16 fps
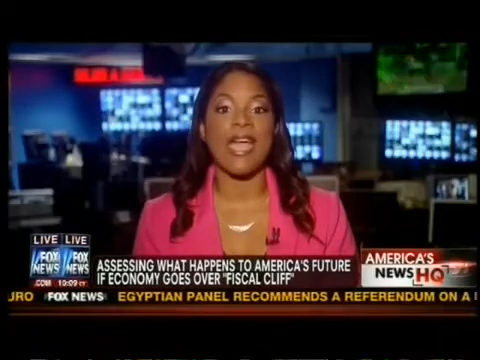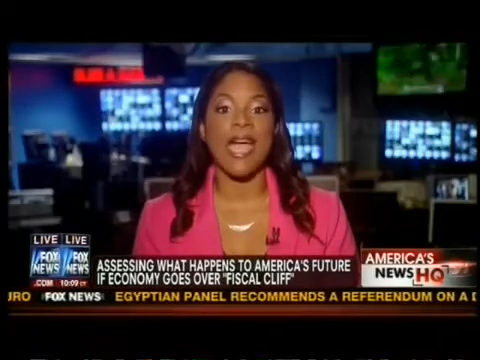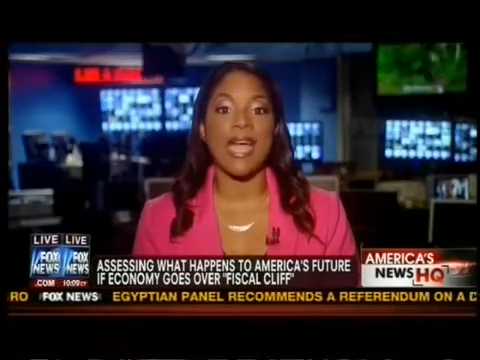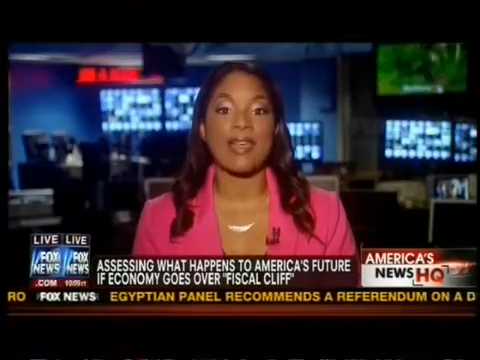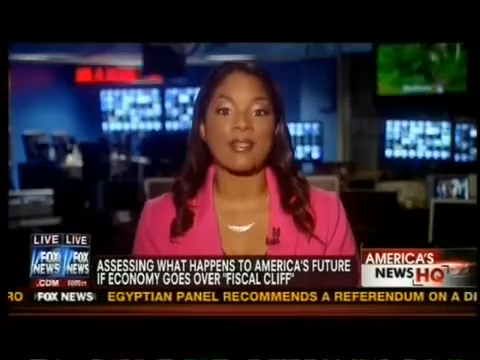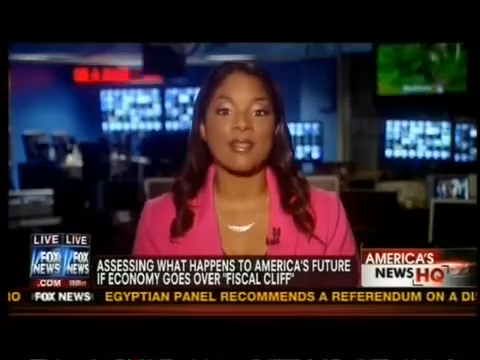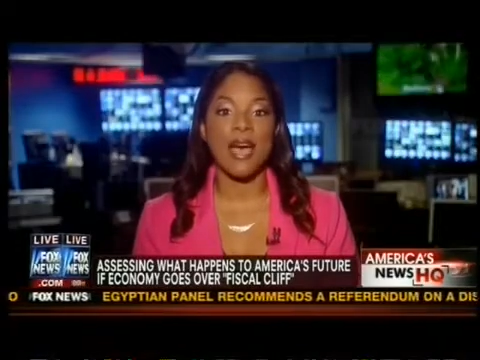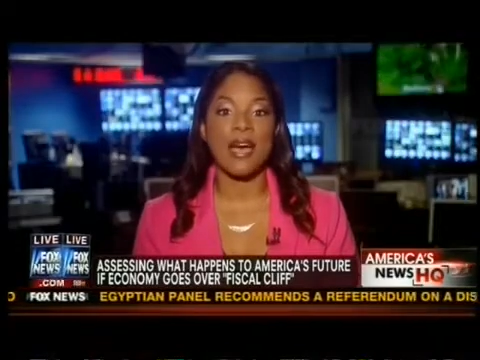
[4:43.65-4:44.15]

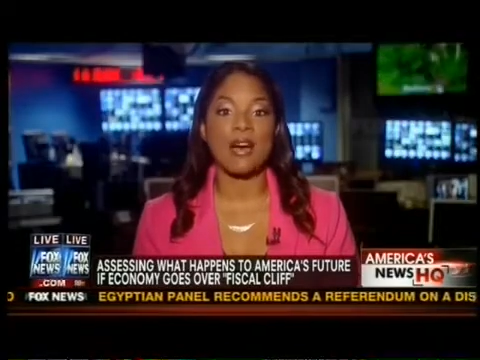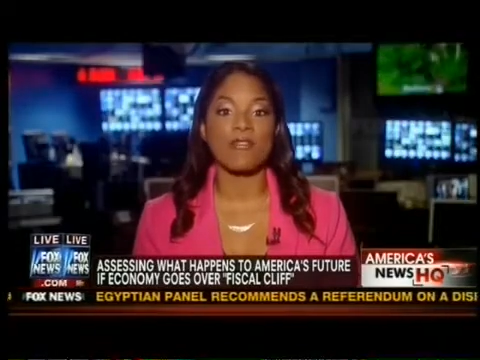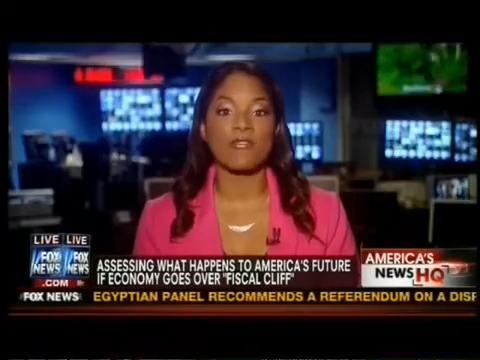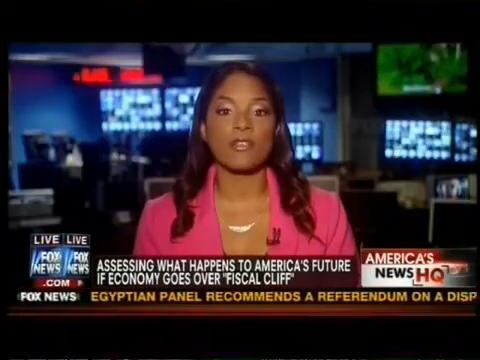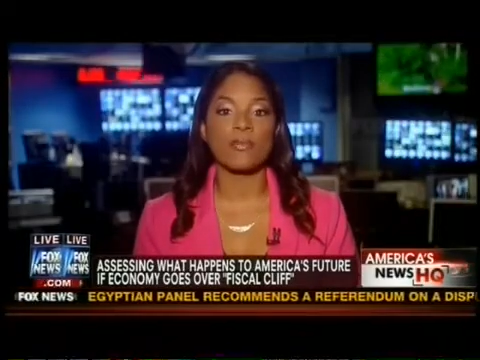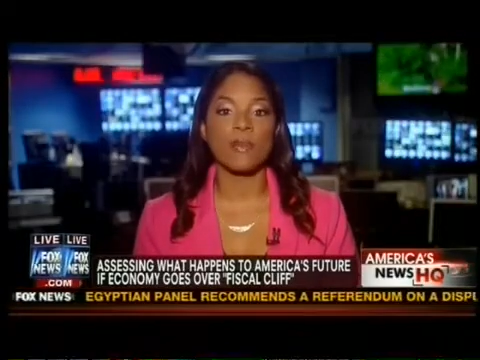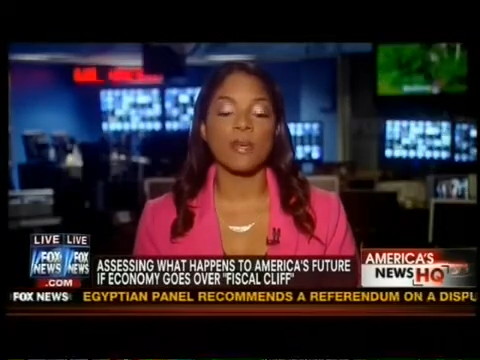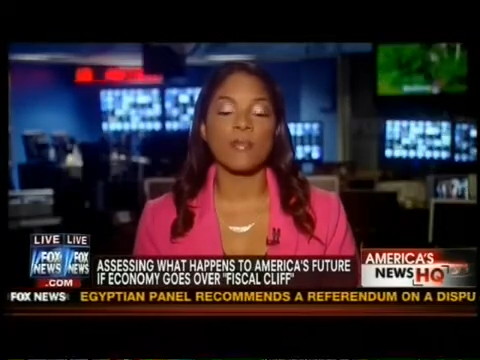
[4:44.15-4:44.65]
and allow
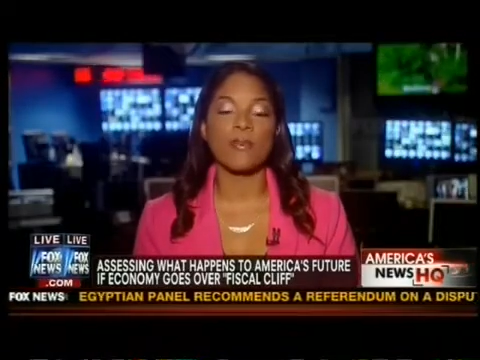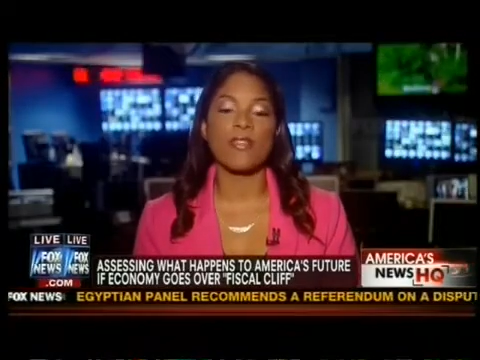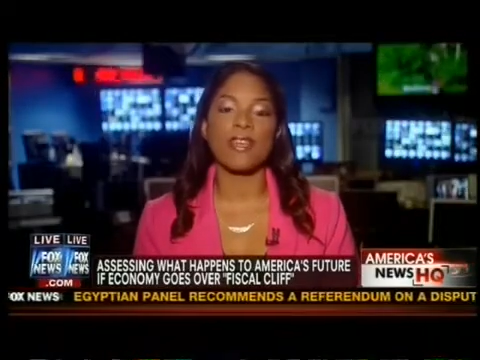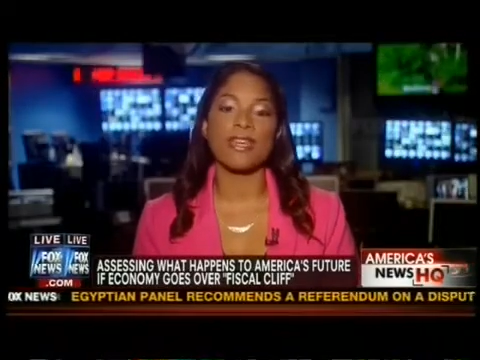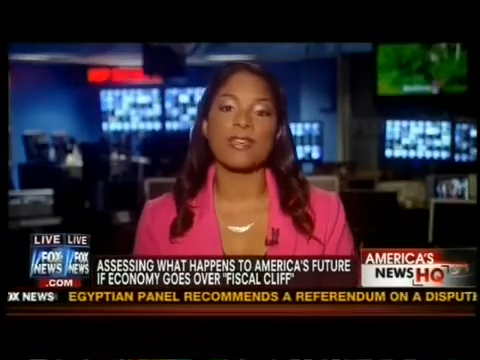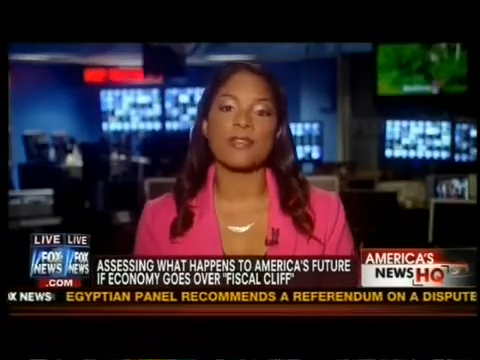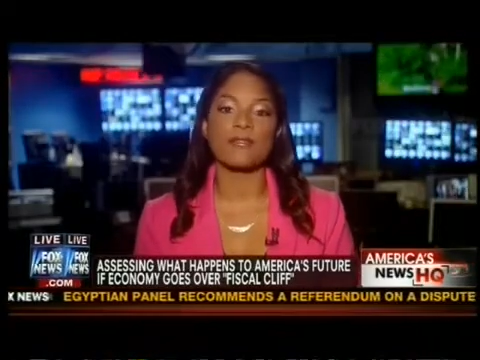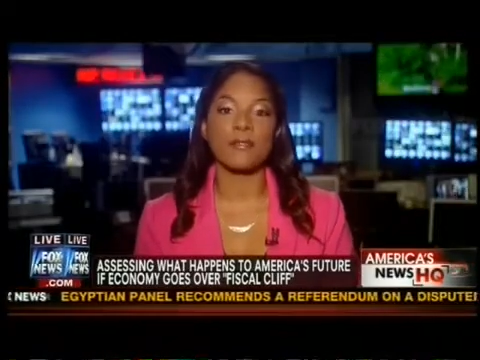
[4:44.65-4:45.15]
for people
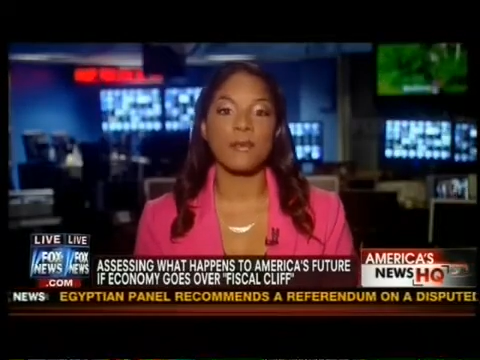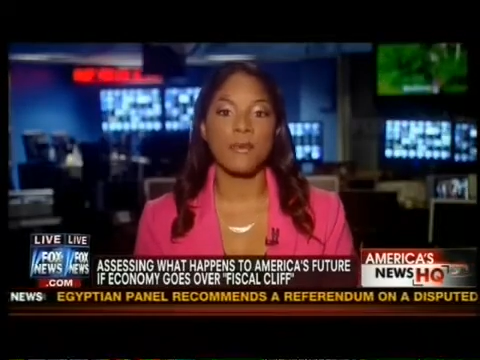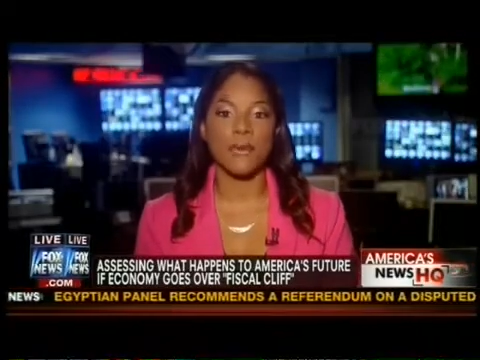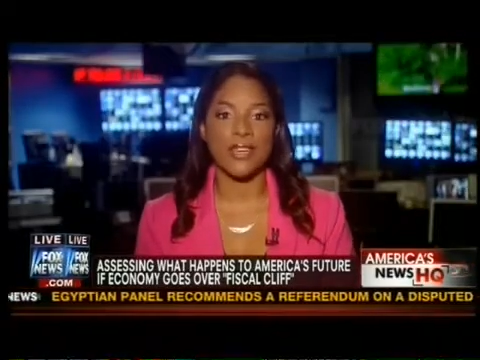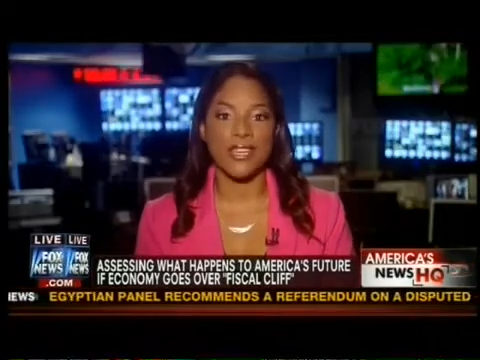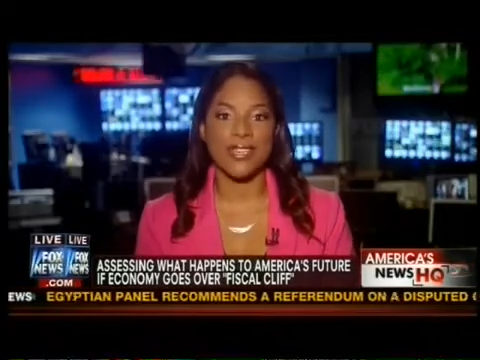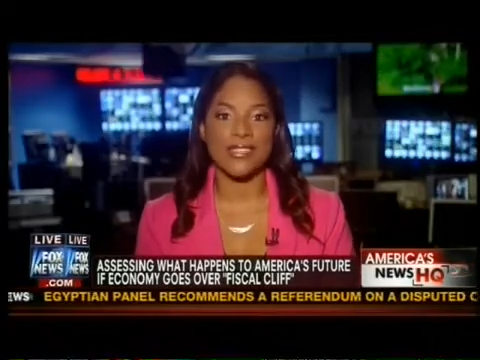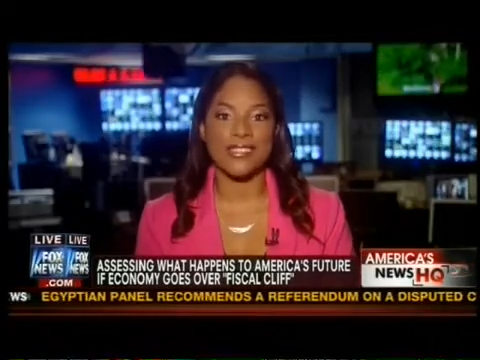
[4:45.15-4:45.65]
that can
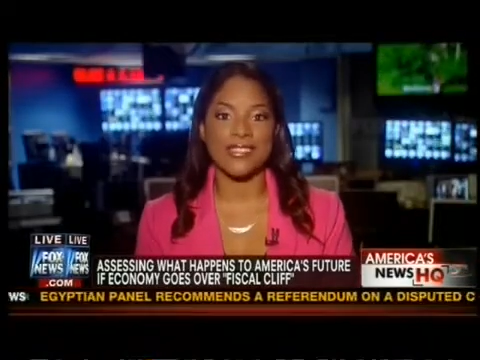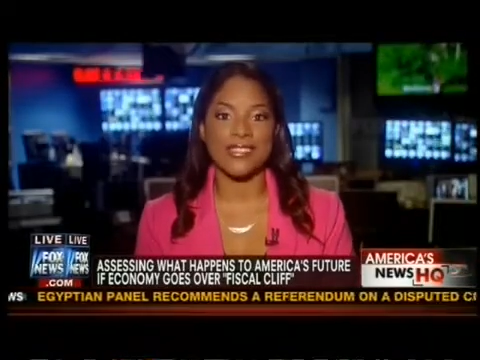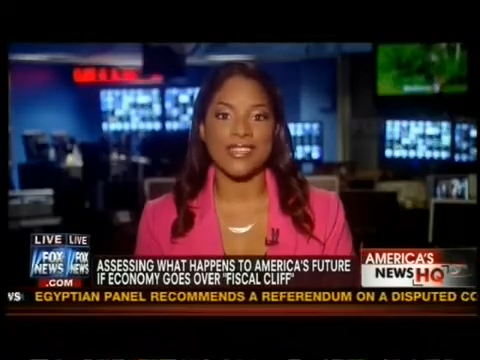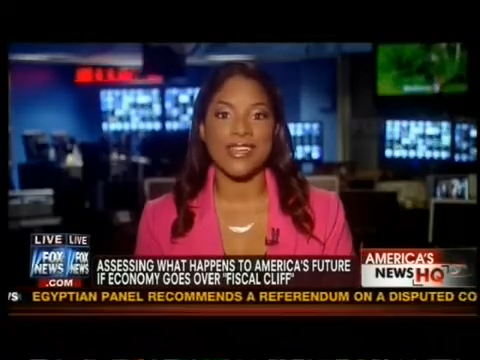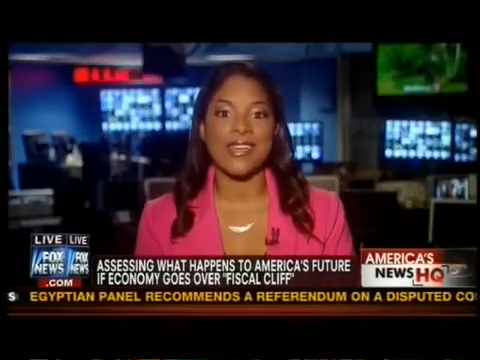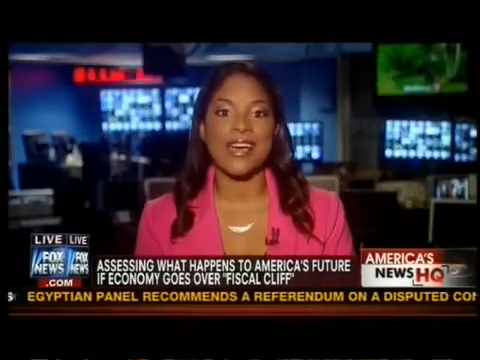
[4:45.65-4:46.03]
afford it